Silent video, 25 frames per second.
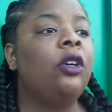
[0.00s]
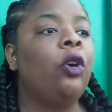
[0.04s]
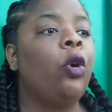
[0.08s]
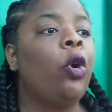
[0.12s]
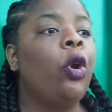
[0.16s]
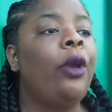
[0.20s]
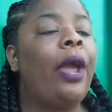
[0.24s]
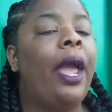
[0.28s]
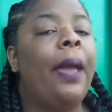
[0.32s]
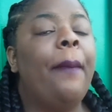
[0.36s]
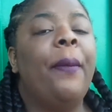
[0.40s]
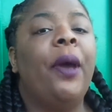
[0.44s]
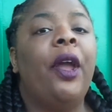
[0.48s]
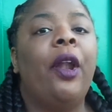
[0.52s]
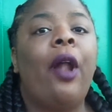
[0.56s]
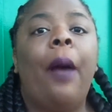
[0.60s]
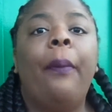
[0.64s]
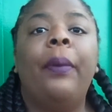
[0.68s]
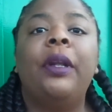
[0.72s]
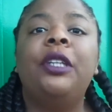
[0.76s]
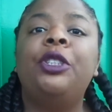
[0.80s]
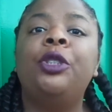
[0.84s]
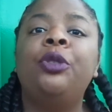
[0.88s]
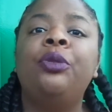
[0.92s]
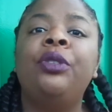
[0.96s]
create better
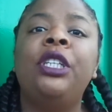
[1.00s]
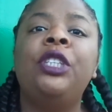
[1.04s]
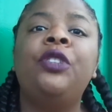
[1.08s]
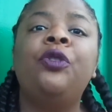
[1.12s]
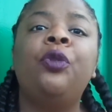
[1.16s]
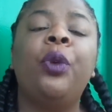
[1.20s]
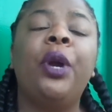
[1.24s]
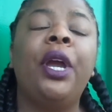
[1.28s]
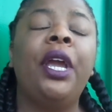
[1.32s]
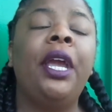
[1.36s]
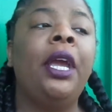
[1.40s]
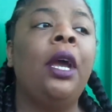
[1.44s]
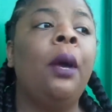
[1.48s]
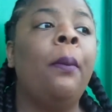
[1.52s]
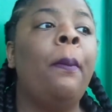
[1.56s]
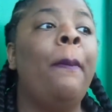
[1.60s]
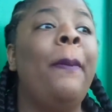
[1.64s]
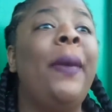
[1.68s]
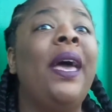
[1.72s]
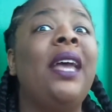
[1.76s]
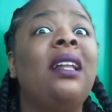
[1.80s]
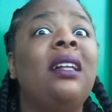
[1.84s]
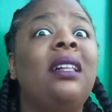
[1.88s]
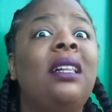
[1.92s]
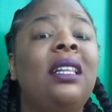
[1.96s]
opportunities for him
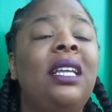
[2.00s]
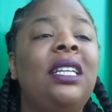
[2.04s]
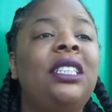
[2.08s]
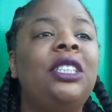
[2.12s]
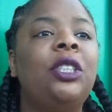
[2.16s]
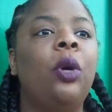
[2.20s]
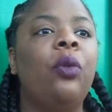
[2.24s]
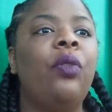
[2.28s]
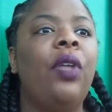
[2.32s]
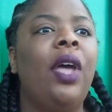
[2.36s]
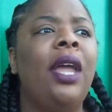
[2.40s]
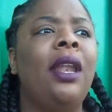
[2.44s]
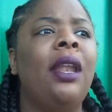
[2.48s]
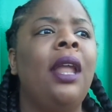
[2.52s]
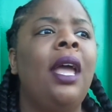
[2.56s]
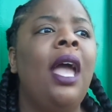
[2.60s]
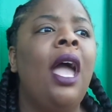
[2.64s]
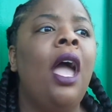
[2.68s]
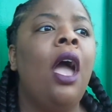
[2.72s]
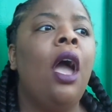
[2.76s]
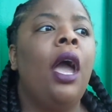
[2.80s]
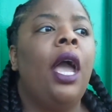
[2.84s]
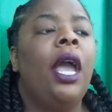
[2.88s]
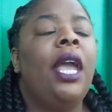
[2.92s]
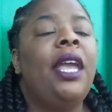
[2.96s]
medically, so that
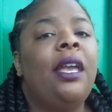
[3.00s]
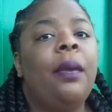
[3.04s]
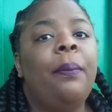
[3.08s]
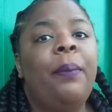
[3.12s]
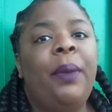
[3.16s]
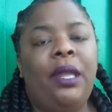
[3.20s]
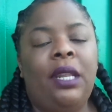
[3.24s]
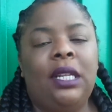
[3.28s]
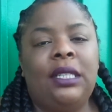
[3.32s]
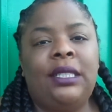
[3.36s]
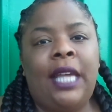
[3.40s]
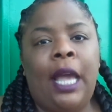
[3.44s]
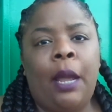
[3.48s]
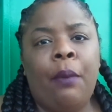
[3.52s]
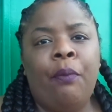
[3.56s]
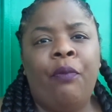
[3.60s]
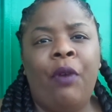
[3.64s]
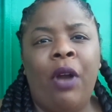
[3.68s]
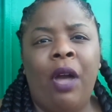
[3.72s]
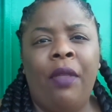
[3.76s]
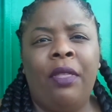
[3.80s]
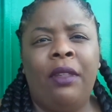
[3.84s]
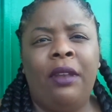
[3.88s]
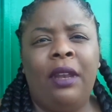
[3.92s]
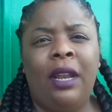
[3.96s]
he can be the same
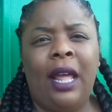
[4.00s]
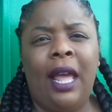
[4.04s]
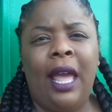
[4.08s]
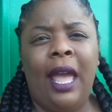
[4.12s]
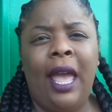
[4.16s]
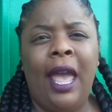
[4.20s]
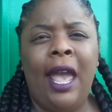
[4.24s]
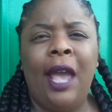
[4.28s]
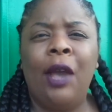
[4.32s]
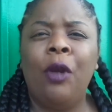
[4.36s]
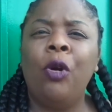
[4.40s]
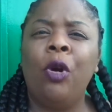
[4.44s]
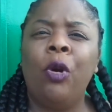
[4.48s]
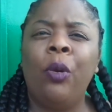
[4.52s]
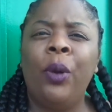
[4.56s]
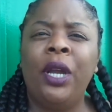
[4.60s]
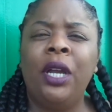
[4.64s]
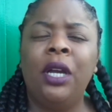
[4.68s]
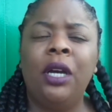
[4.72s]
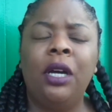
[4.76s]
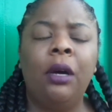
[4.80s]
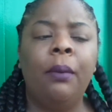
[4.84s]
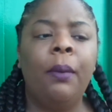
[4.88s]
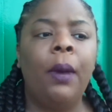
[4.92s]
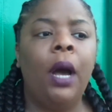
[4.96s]
father that I had growing
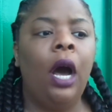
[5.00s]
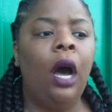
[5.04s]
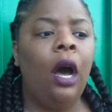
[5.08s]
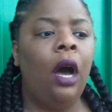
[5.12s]
up.